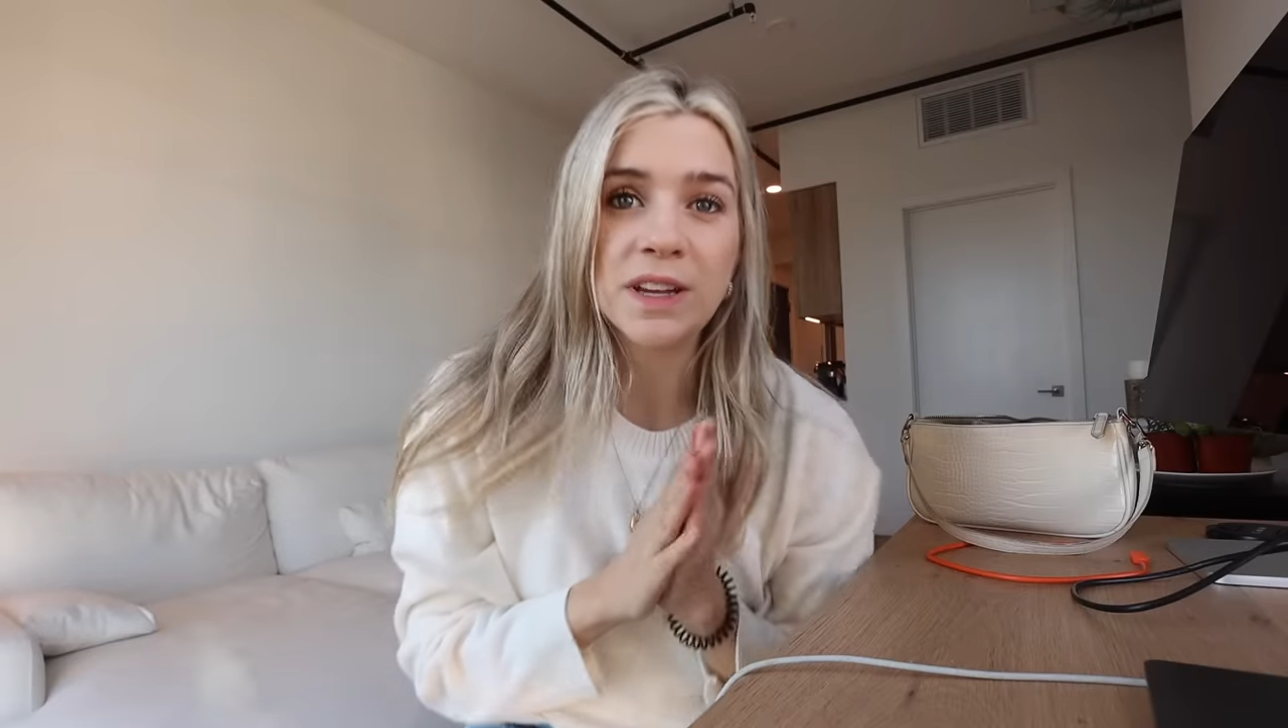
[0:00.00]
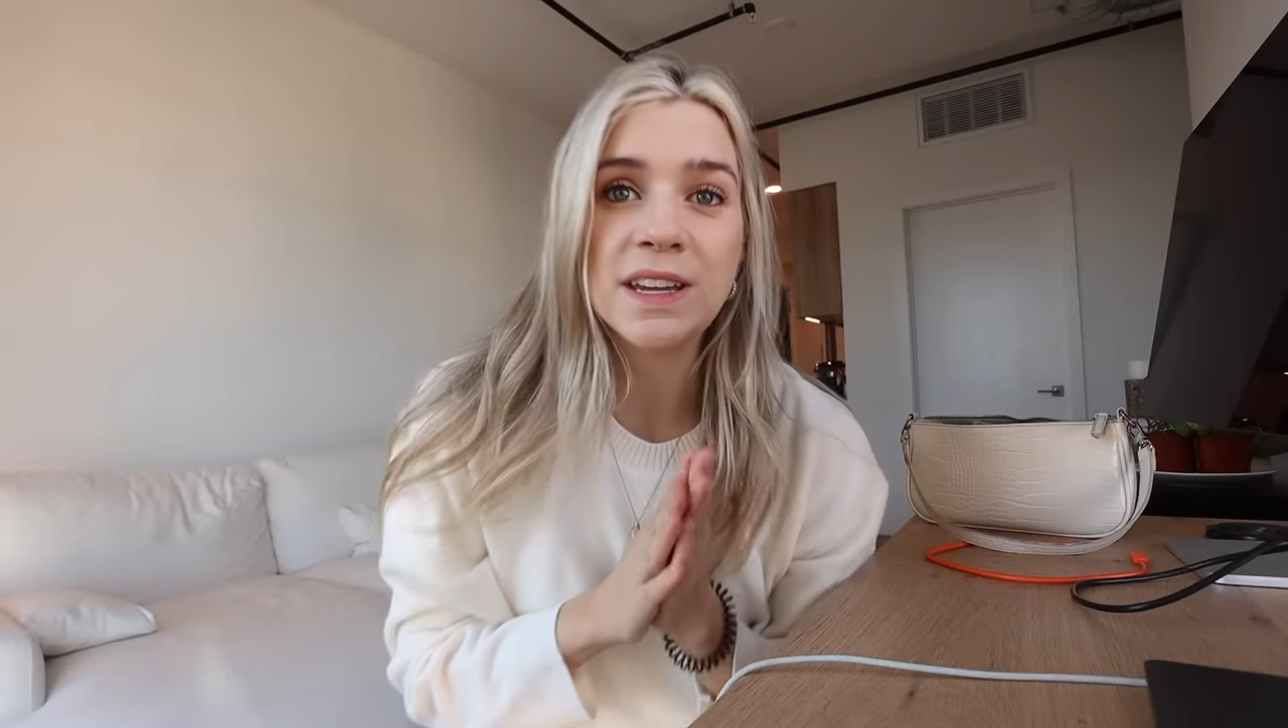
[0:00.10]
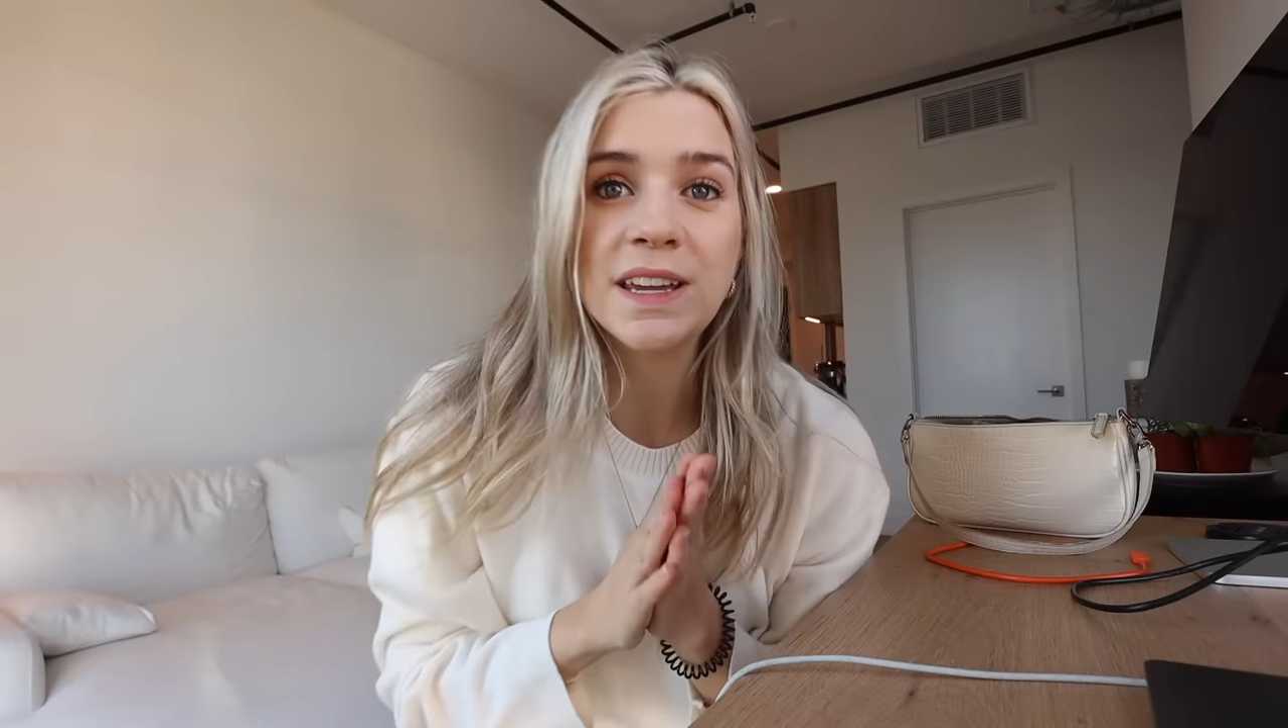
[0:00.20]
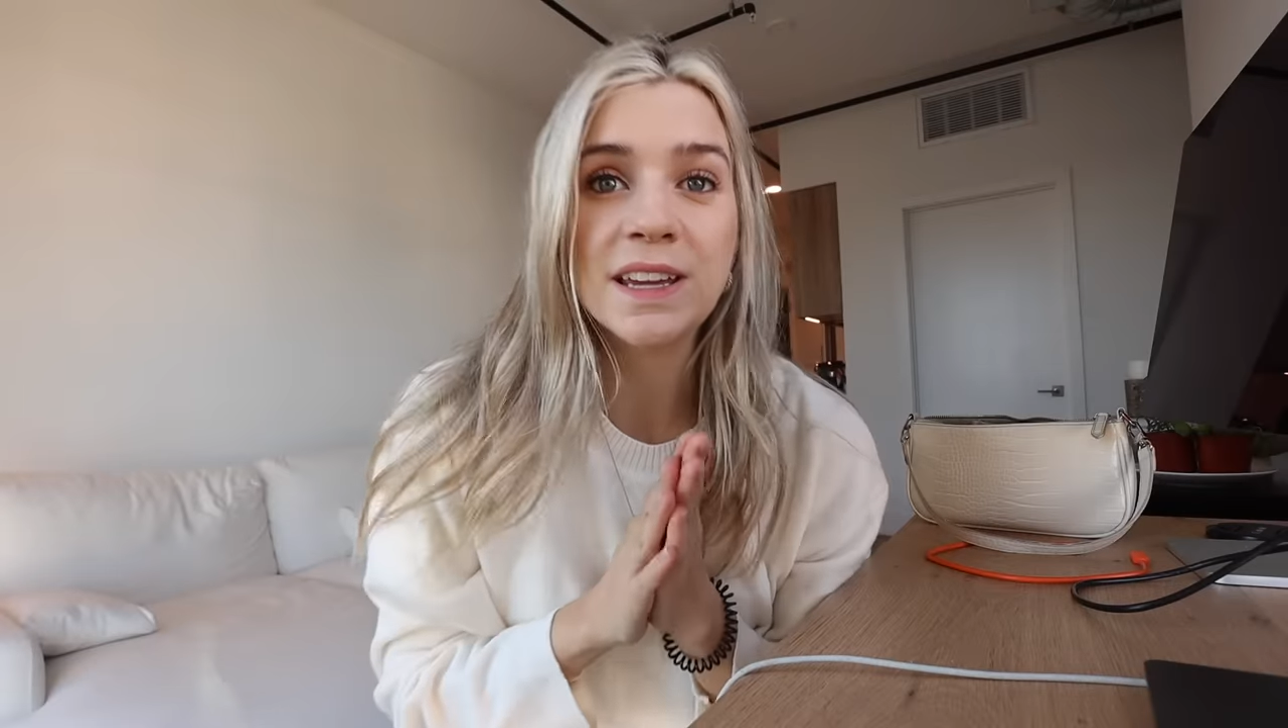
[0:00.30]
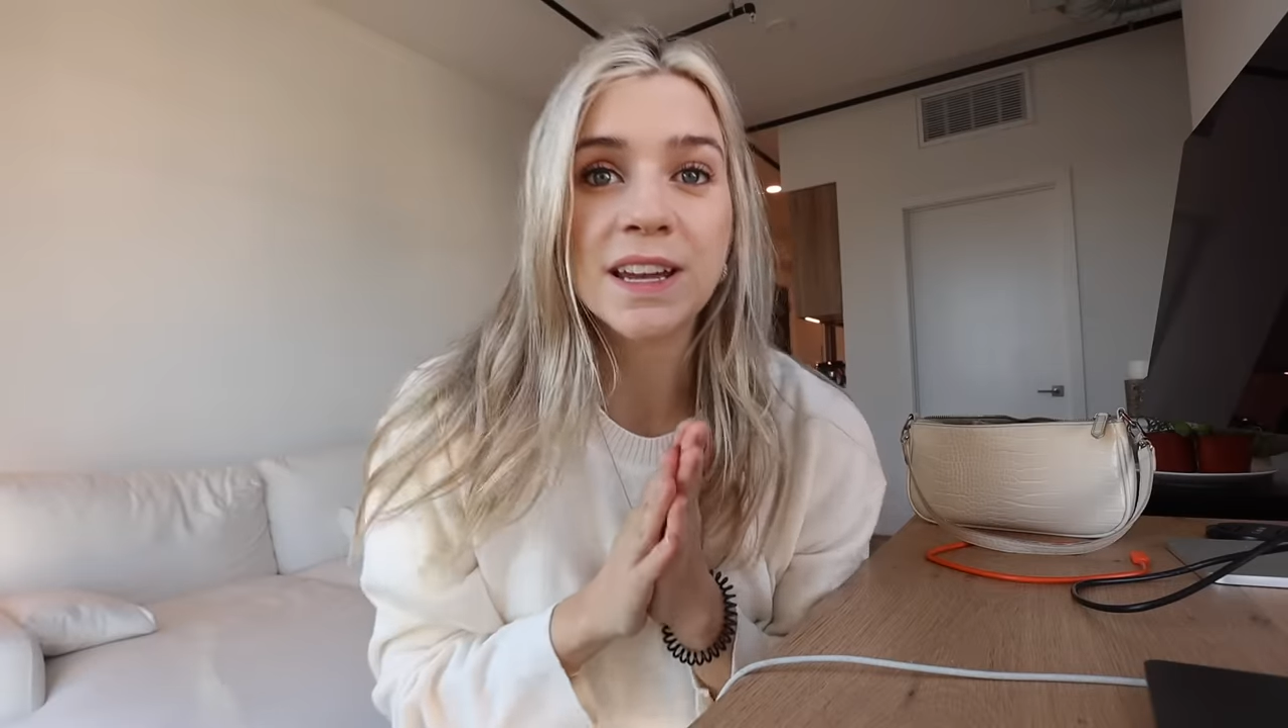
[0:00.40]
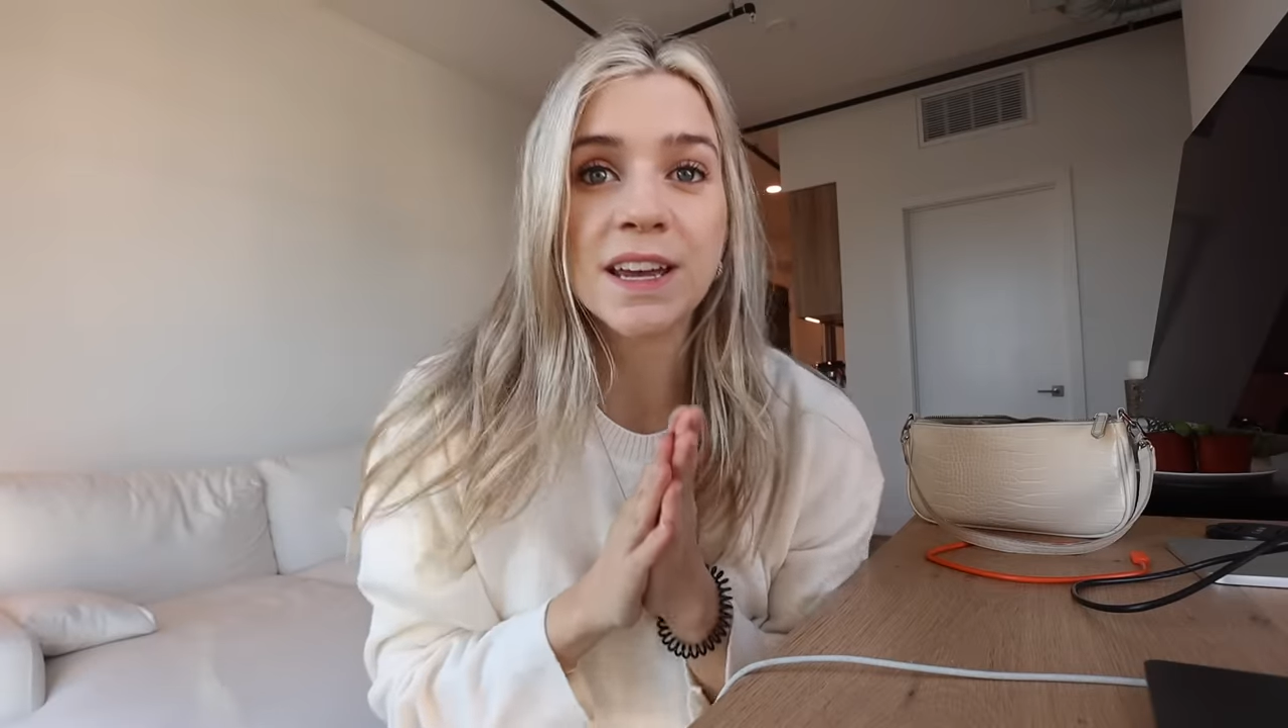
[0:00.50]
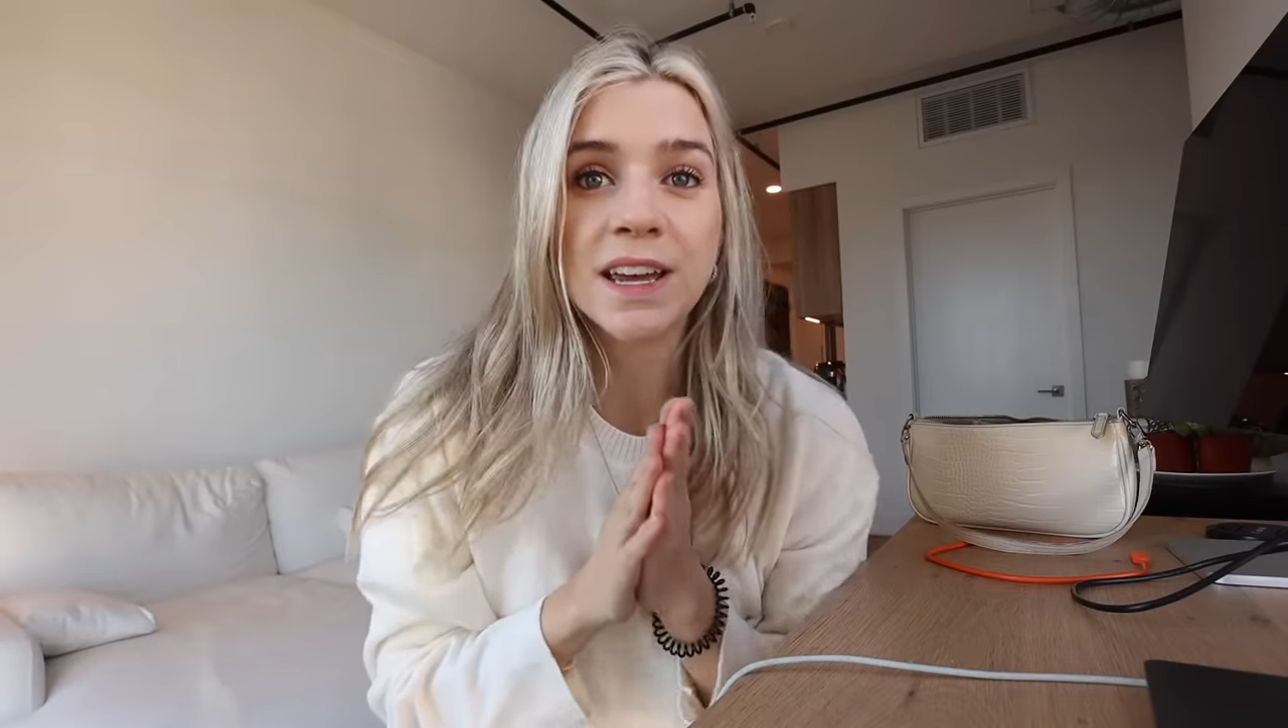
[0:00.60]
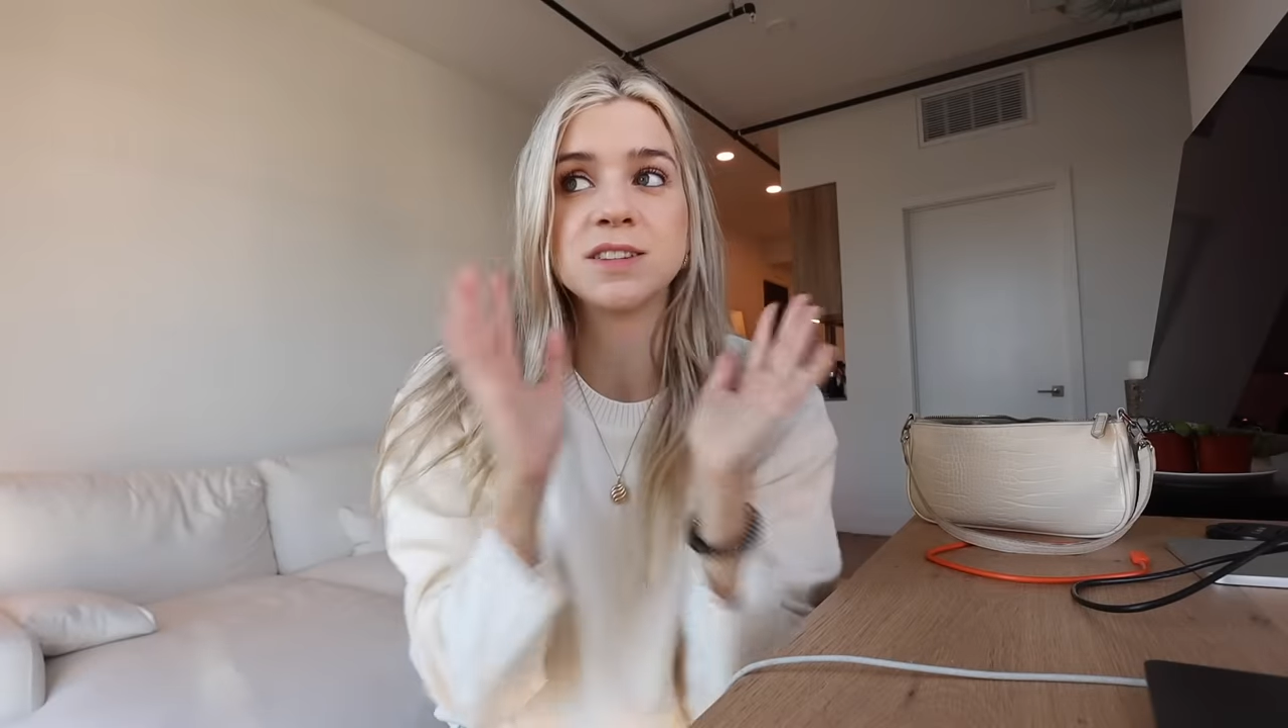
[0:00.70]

need